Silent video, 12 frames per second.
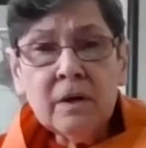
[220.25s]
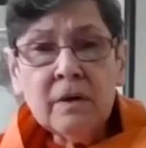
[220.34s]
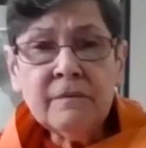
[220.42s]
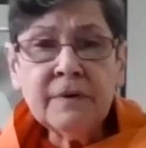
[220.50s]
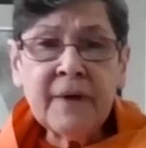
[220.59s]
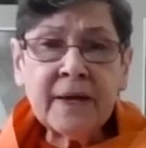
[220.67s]

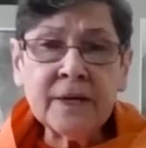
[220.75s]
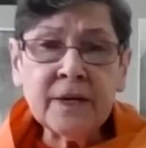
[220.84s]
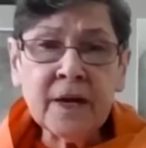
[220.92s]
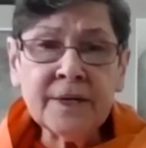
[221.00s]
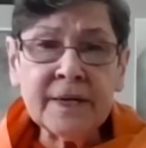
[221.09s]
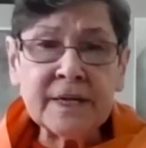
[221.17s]

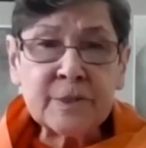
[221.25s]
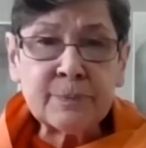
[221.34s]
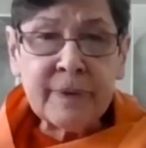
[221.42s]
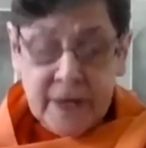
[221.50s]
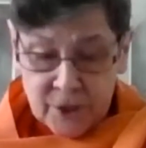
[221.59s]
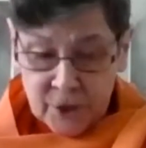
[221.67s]
Vivekananda
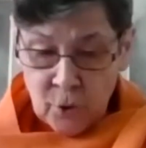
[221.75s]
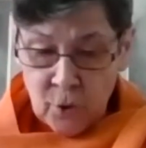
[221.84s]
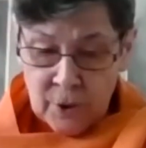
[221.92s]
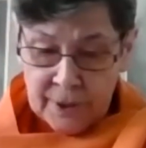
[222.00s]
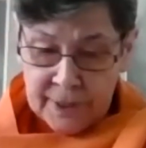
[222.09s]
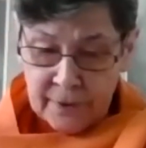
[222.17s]
explained a
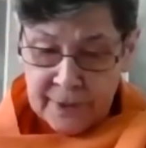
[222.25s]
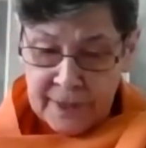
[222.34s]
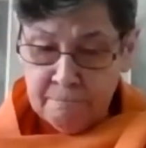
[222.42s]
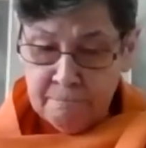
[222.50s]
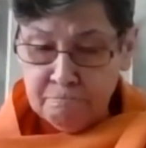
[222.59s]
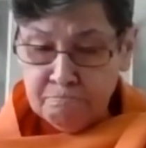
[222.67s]
corollary
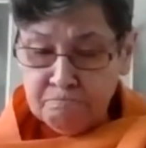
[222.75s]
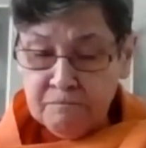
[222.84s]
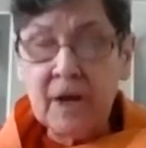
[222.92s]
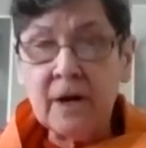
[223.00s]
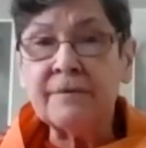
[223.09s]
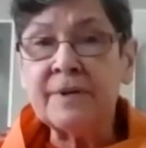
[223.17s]

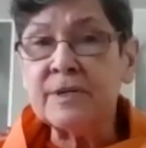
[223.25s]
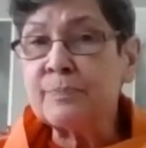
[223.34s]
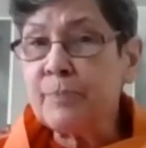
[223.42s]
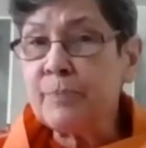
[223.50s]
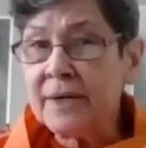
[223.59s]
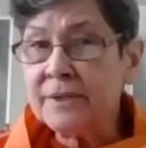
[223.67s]
of his
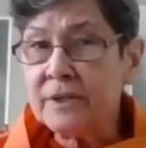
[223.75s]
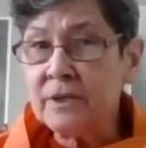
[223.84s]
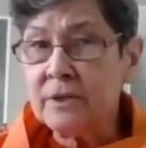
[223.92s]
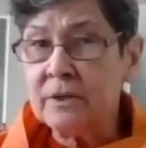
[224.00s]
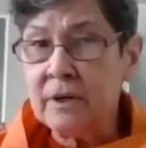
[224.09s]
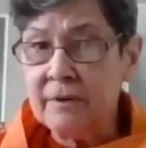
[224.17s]

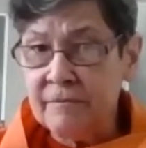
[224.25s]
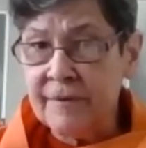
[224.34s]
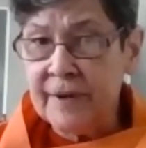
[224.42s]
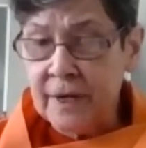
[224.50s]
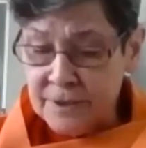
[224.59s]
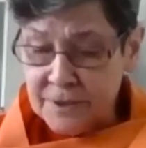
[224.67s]
practical
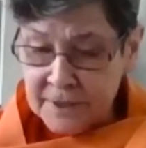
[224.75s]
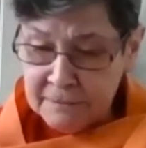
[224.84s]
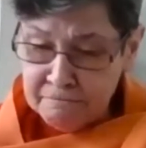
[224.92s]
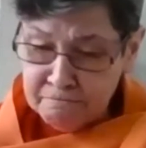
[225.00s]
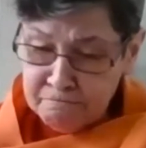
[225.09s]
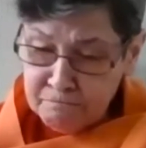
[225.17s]
Vedanta.
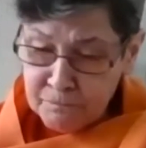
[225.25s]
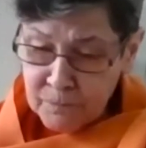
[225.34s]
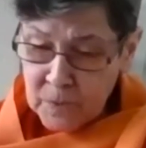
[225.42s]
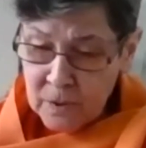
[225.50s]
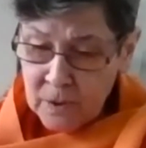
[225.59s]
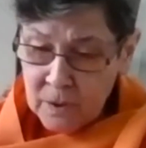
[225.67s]

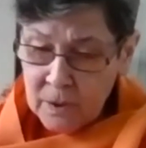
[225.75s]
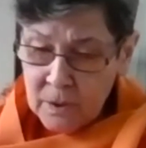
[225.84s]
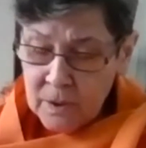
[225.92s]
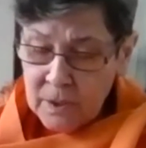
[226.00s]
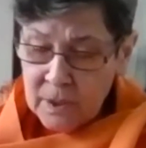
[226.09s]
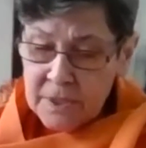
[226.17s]

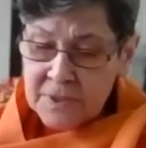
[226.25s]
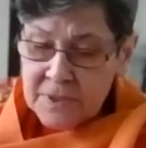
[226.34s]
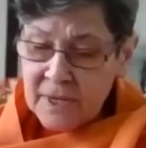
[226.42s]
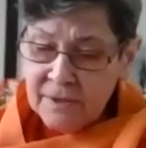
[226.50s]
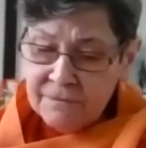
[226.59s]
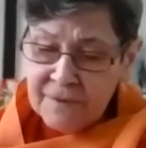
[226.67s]
He
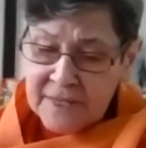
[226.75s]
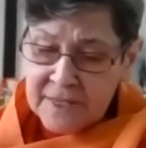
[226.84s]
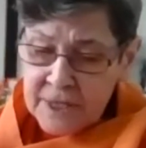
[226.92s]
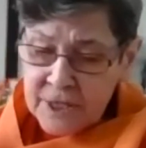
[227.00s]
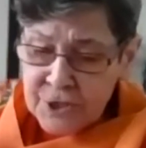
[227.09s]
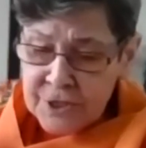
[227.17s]
said the
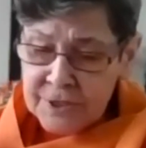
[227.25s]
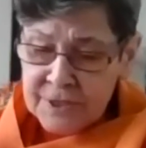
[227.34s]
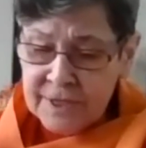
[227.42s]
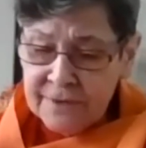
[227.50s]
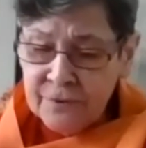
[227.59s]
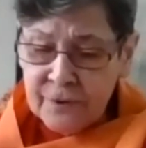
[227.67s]
fictitious
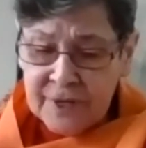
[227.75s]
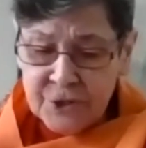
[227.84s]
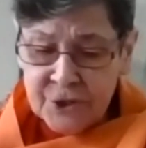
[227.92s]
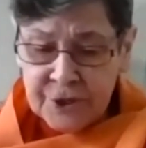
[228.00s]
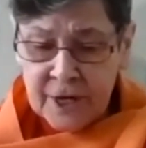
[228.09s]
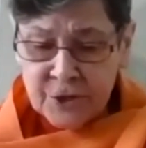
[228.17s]

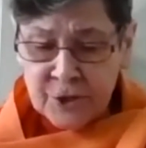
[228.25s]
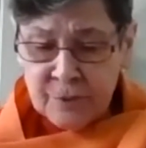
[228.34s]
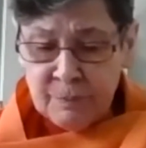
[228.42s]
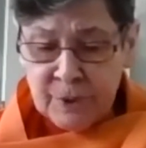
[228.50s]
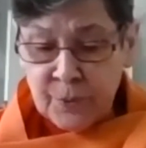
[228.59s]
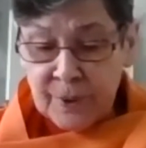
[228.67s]

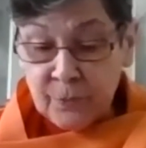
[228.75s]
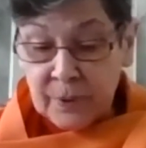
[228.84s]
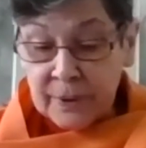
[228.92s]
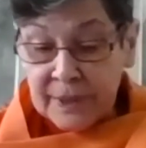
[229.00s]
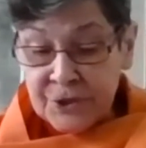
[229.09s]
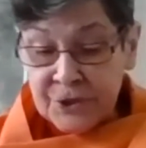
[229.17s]
differentiation between
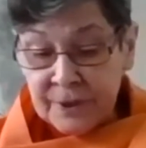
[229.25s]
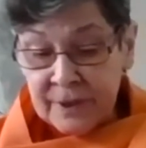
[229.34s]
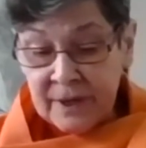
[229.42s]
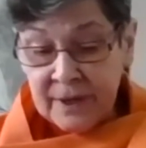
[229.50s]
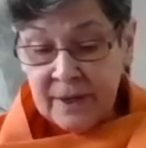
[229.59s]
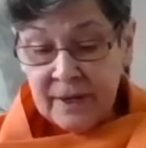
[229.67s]
religion
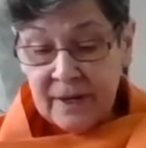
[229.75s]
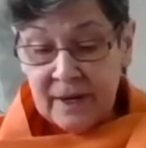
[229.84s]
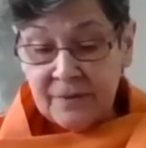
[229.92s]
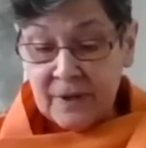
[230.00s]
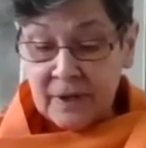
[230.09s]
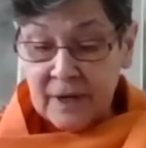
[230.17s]

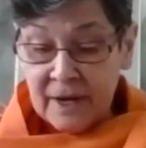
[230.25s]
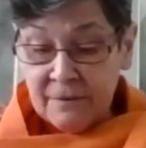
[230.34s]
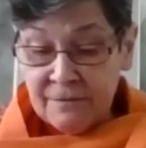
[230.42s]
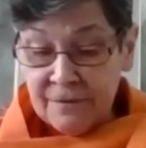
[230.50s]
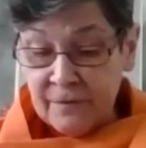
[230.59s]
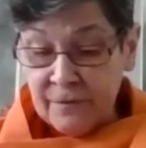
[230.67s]
and the
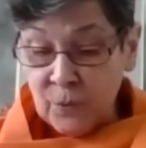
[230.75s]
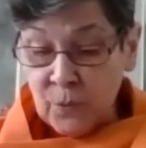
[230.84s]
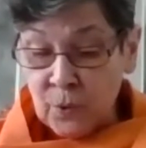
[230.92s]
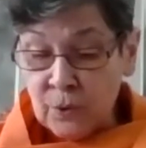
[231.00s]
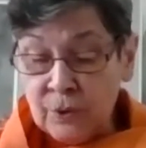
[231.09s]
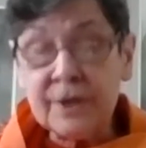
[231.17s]
life of the
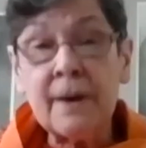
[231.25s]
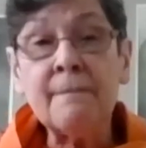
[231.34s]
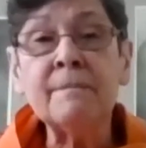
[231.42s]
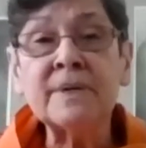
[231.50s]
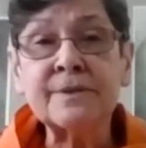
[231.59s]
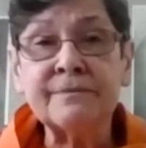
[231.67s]
world
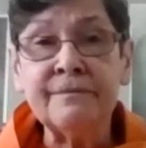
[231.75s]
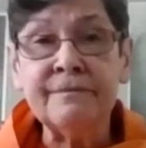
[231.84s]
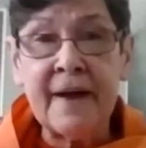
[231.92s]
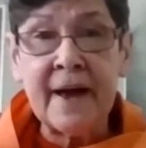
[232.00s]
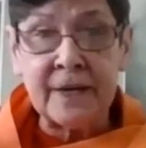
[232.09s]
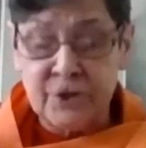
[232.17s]
must
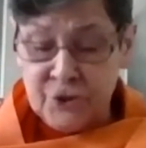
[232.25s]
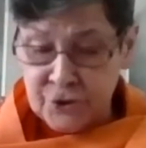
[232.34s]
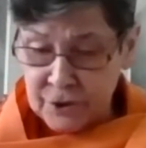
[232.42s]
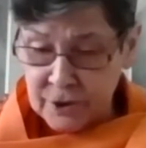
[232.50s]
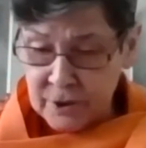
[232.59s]
vanish,